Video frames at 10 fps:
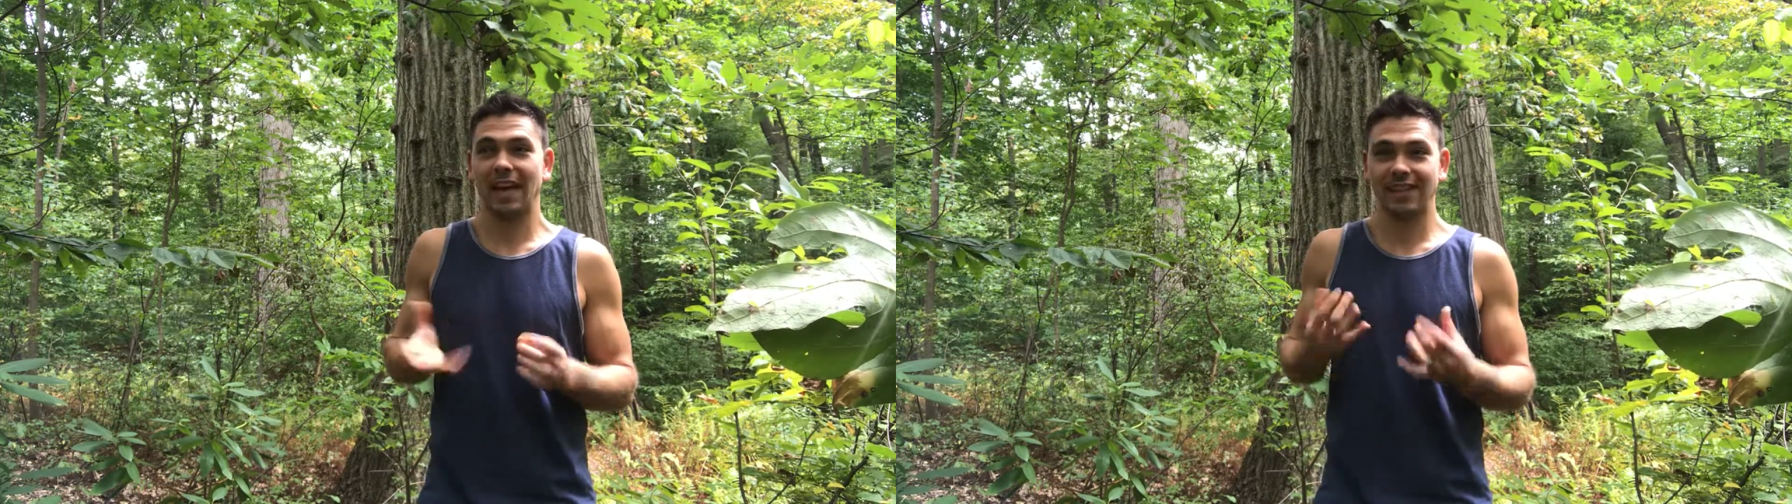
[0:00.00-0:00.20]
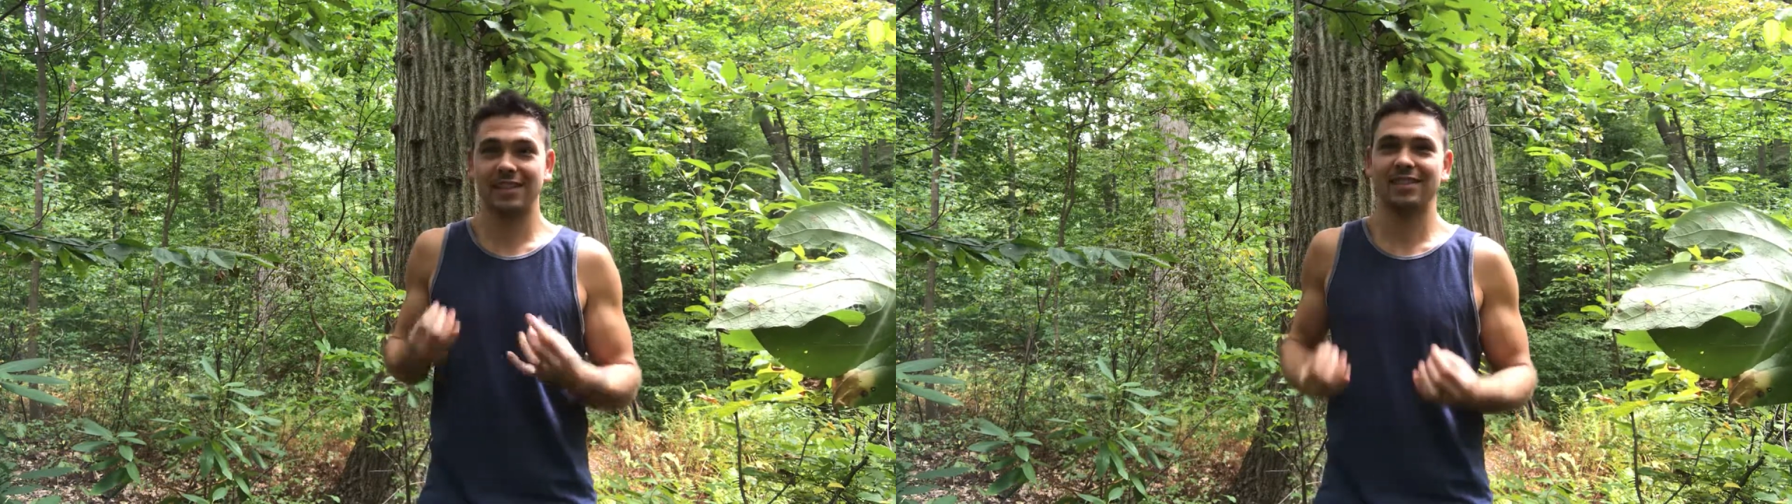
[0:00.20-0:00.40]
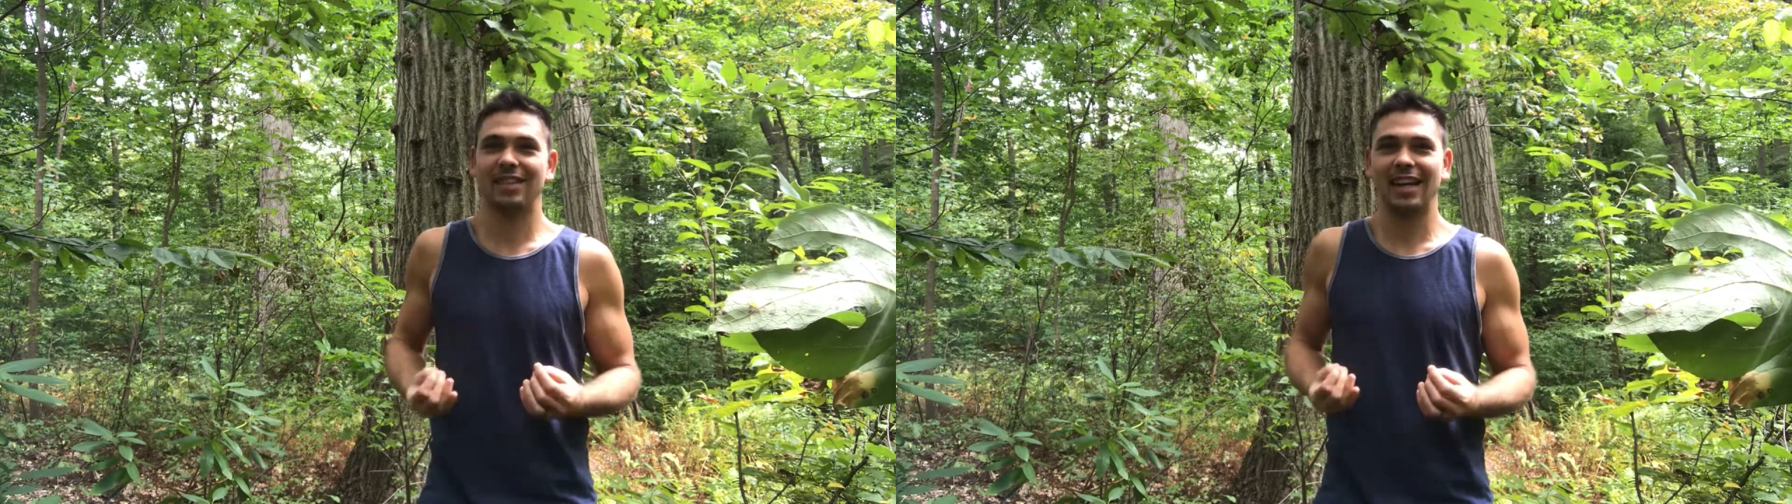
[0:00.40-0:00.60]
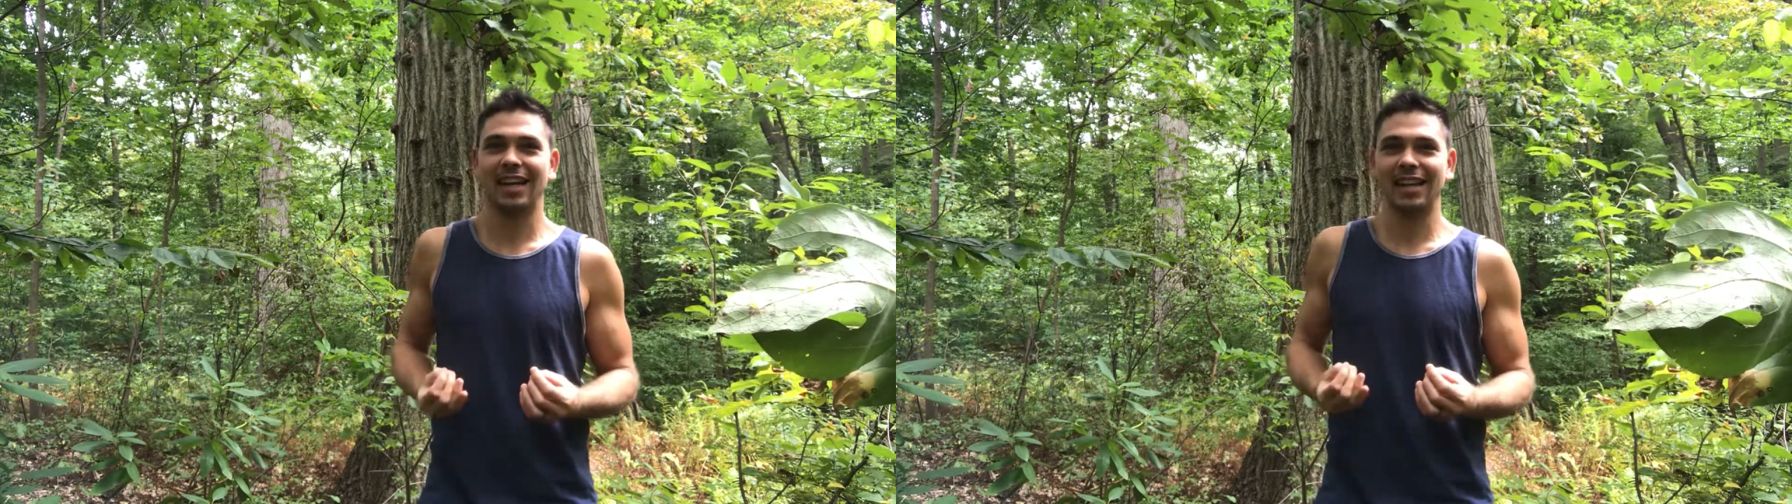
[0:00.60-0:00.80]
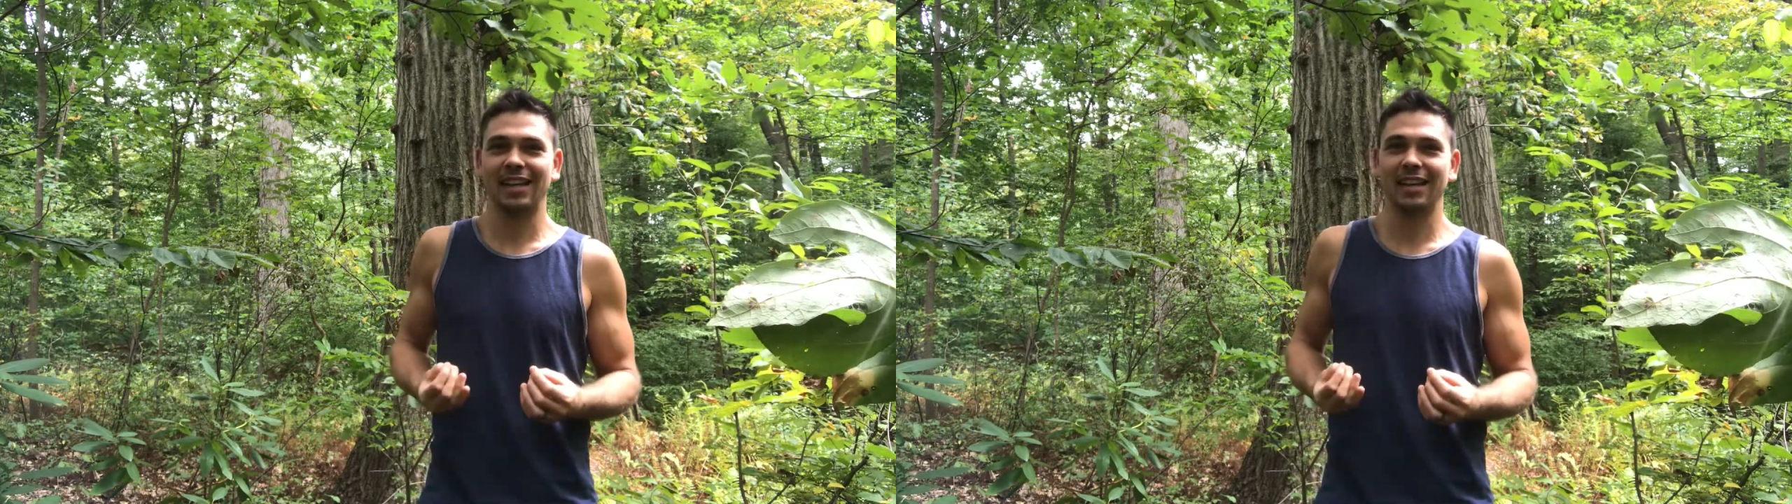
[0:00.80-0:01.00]

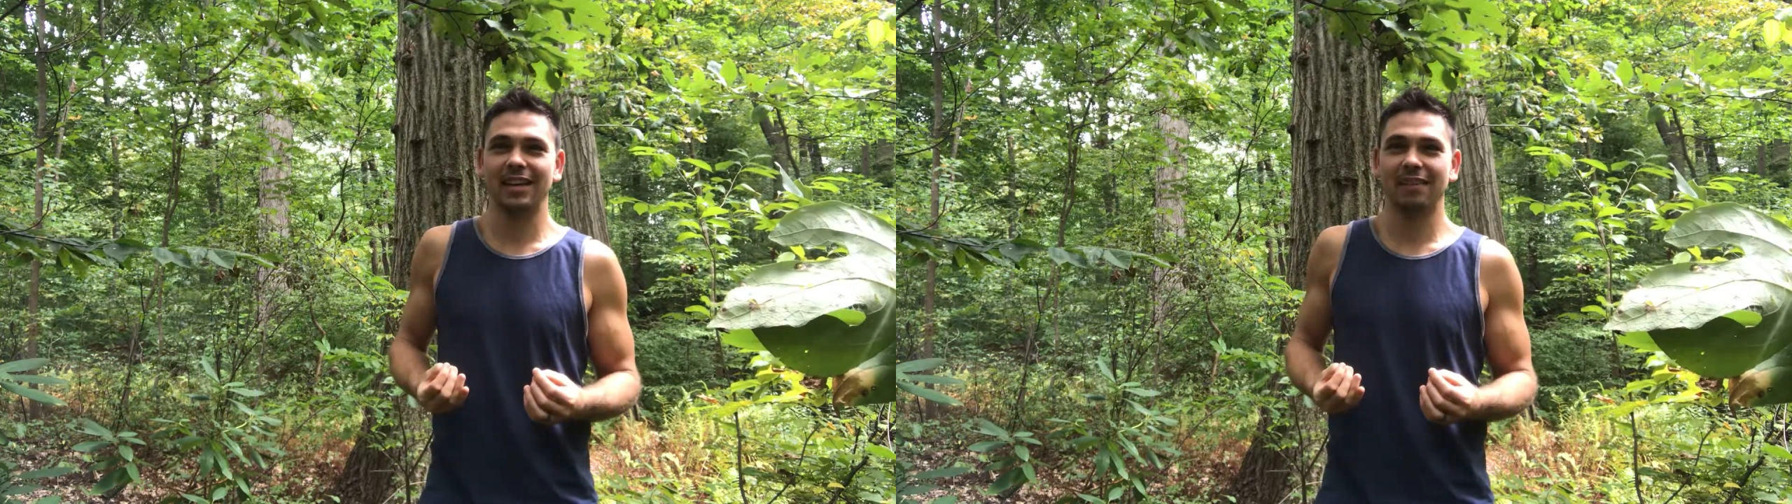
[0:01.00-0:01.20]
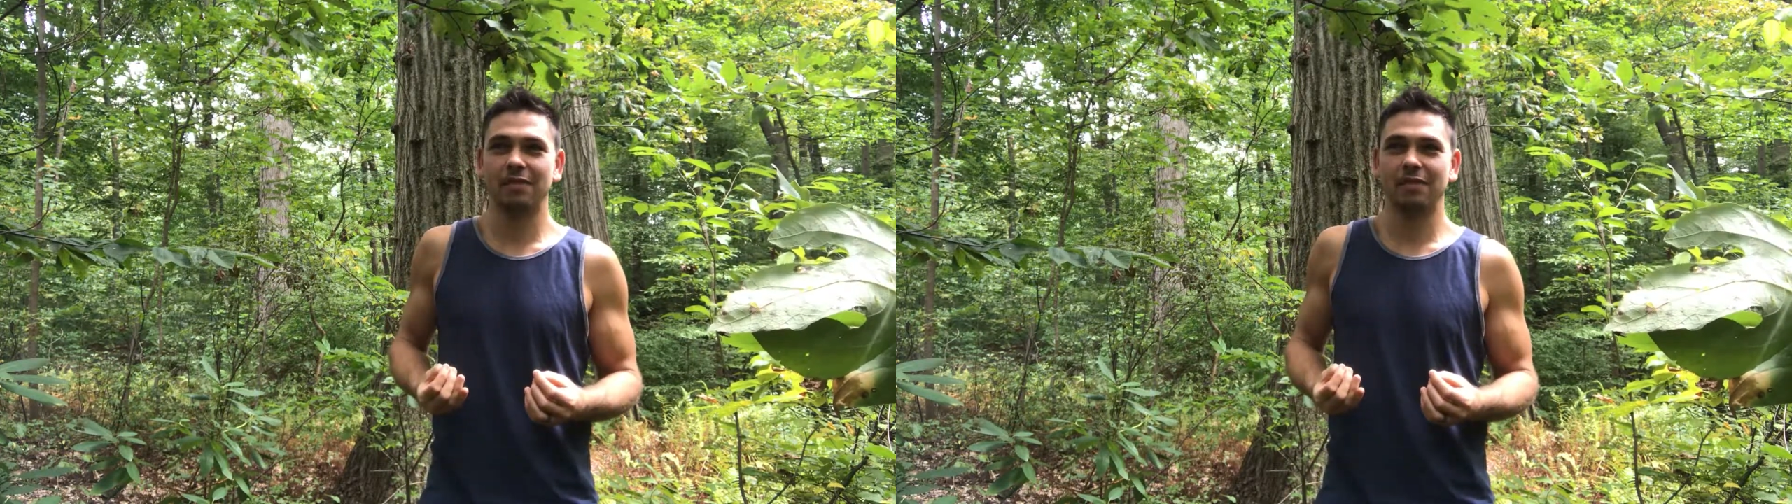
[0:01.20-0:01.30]
aesthetically